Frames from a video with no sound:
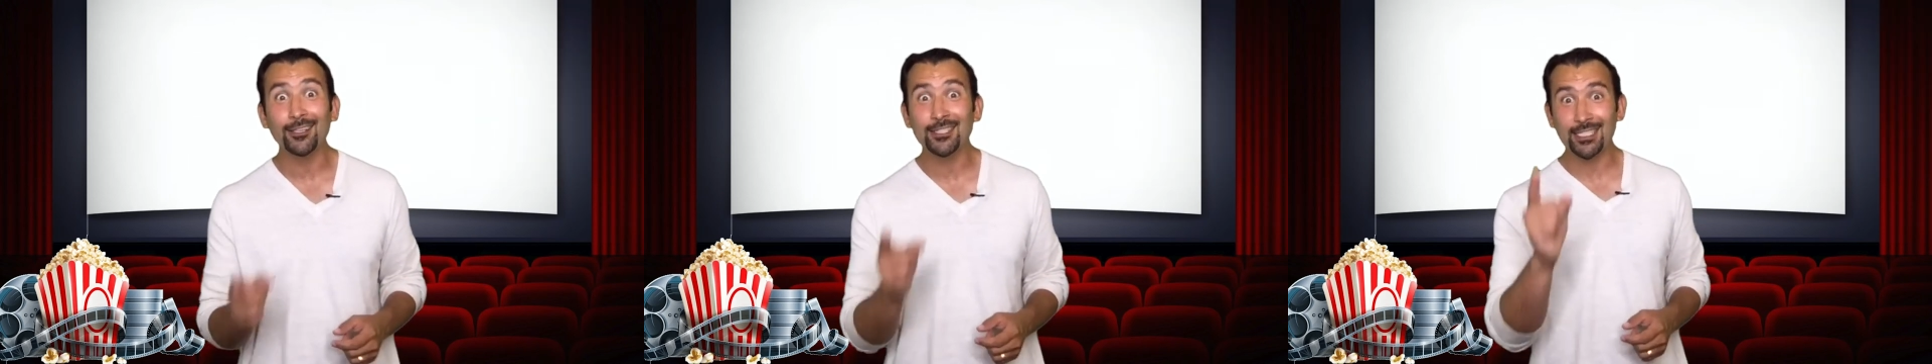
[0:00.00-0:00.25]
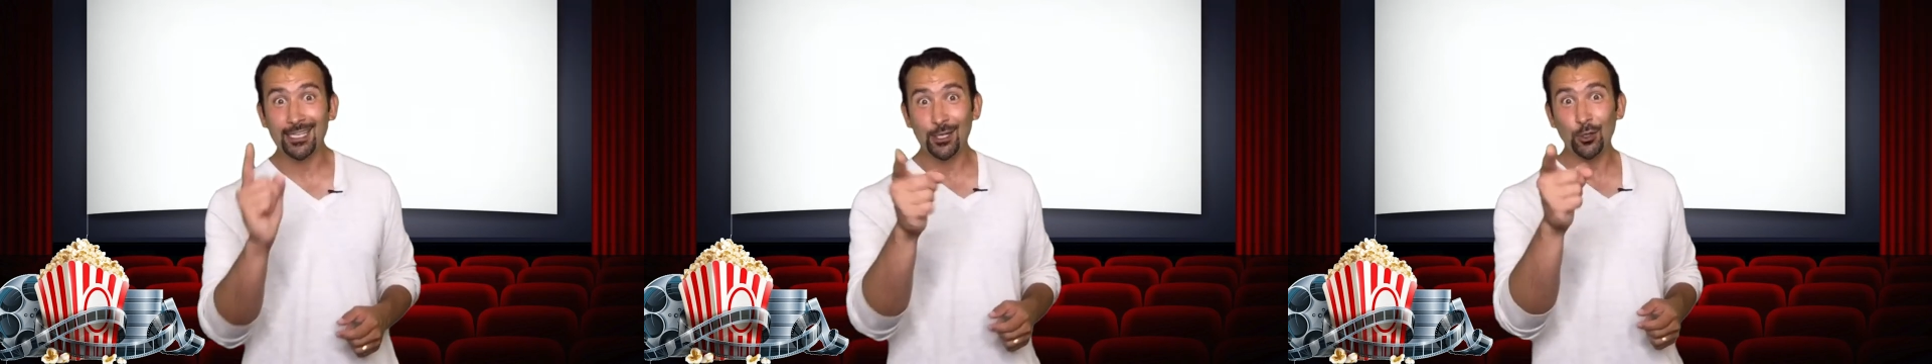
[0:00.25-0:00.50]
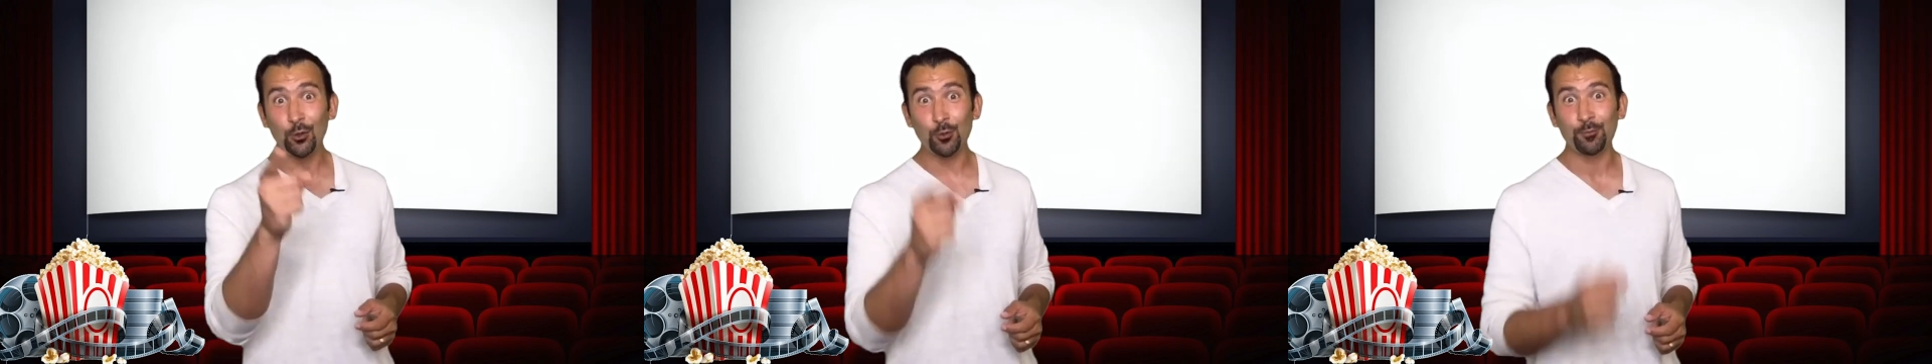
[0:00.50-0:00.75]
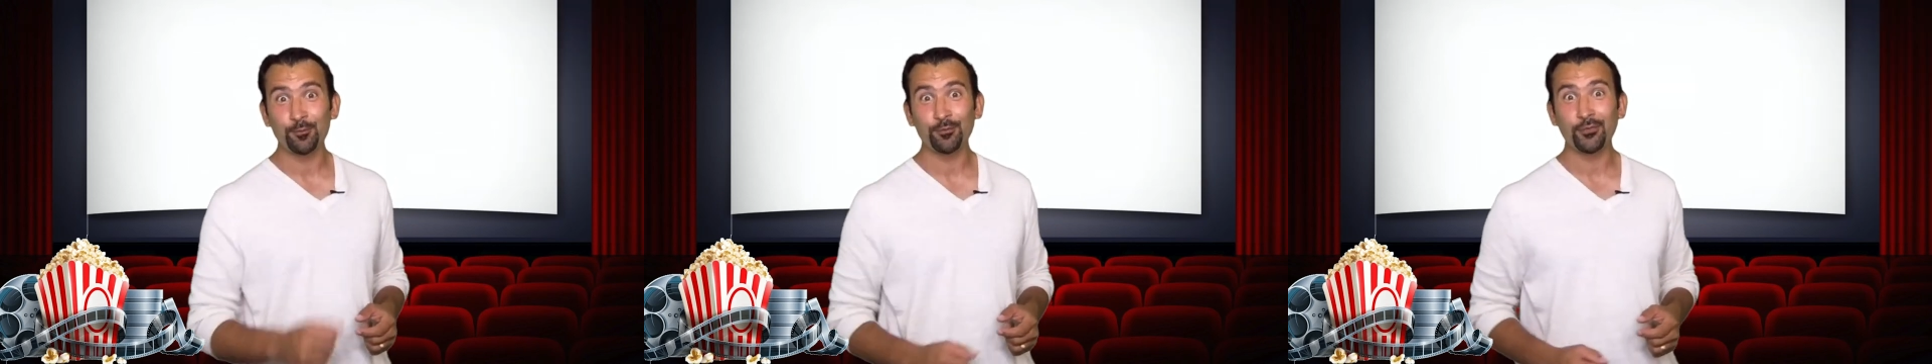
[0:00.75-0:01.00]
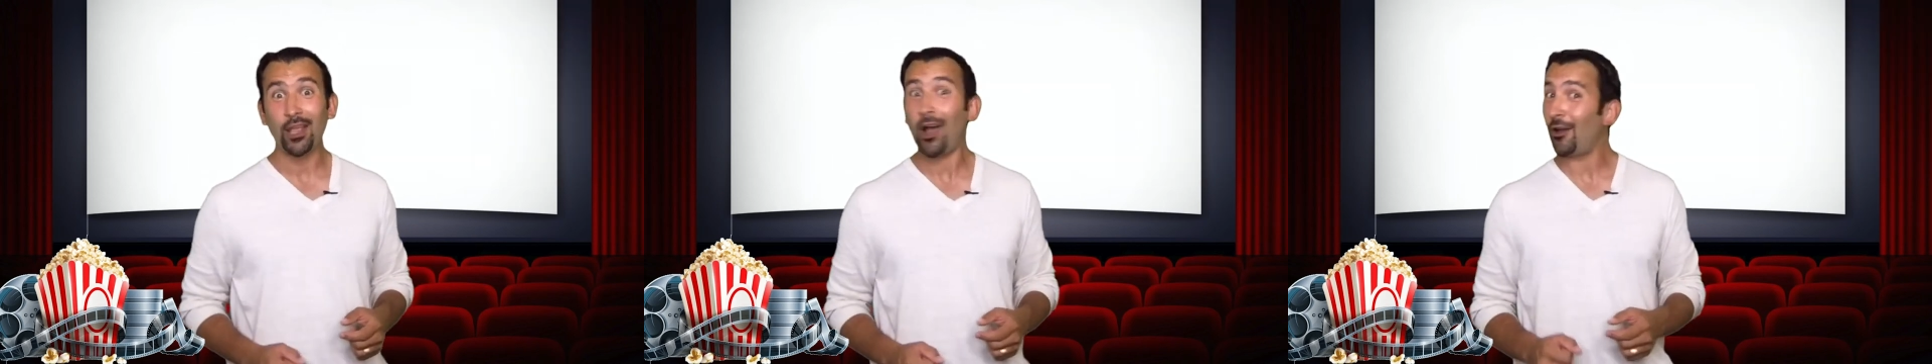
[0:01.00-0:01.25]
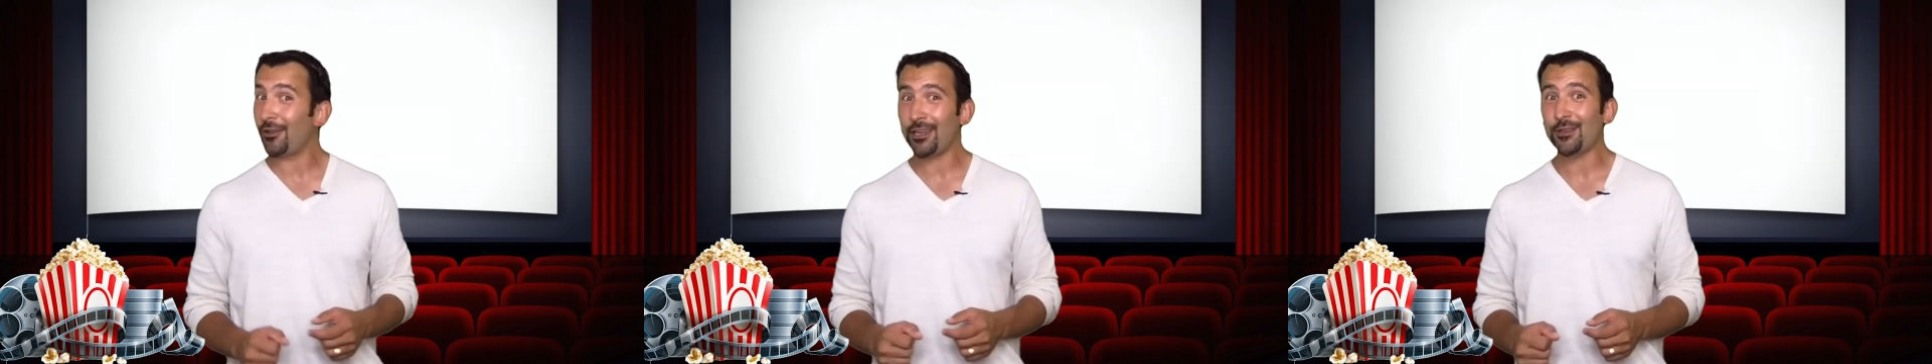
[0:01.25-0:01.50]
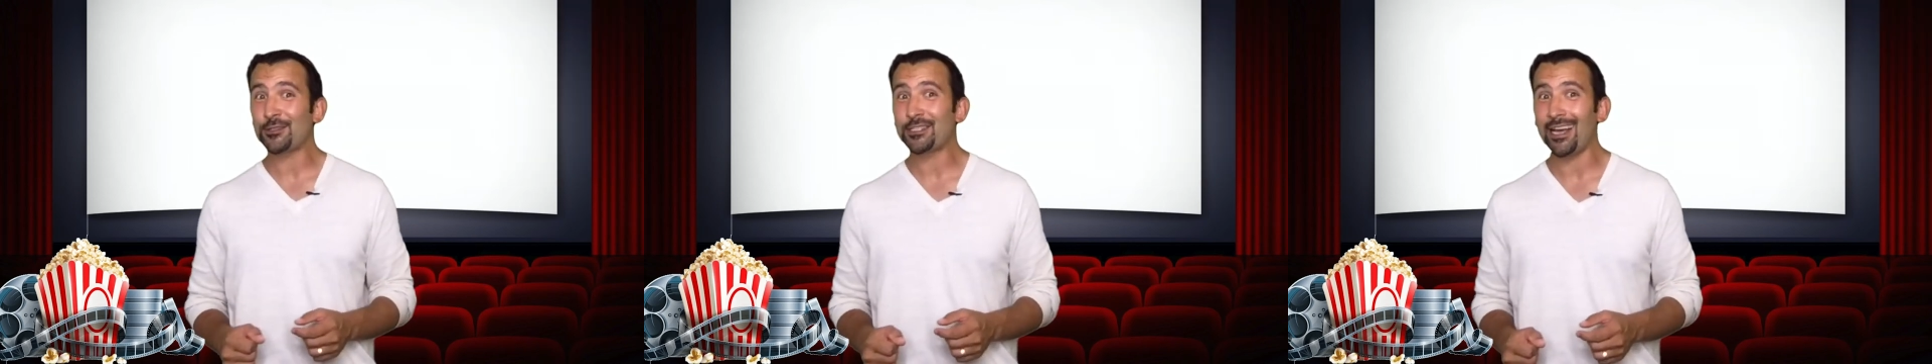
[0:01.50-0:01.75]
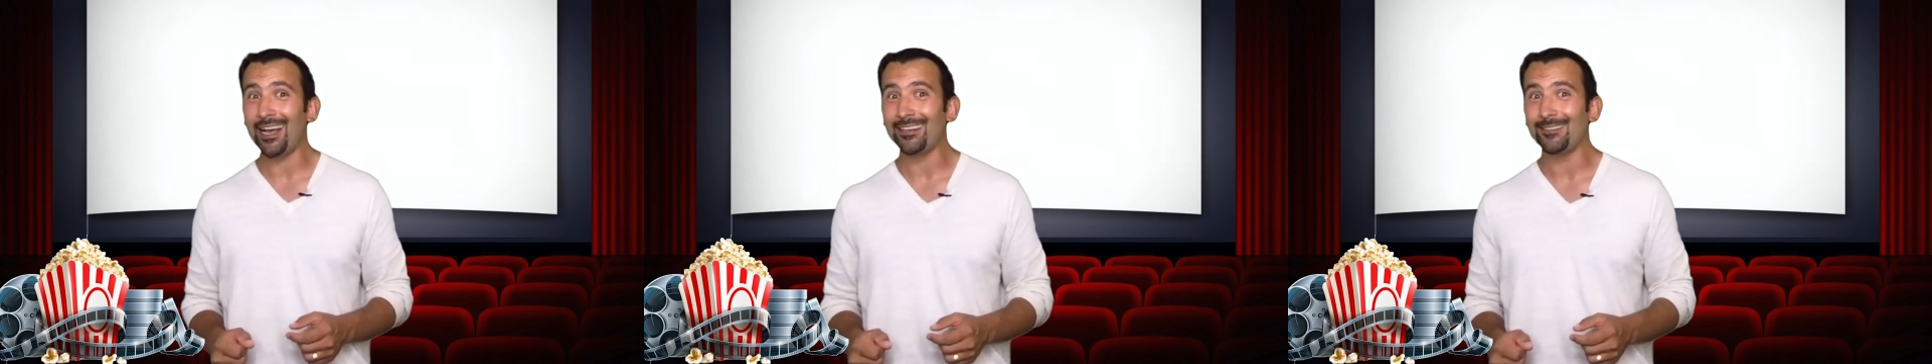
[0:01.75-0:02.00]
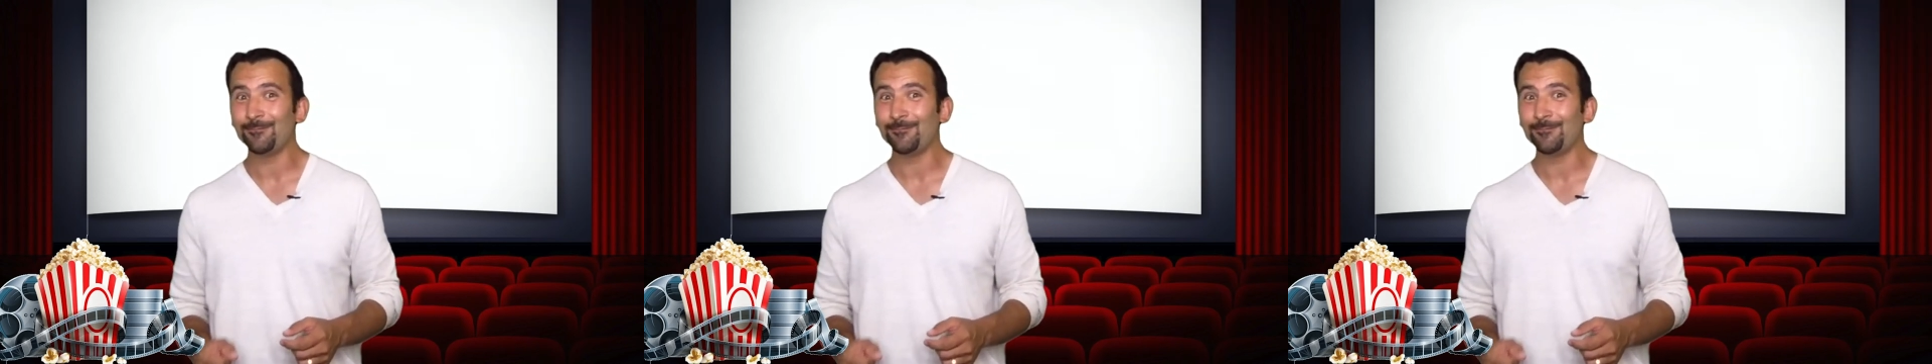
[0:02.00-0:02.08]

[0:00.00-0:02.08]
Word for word: I'll see you on the other side.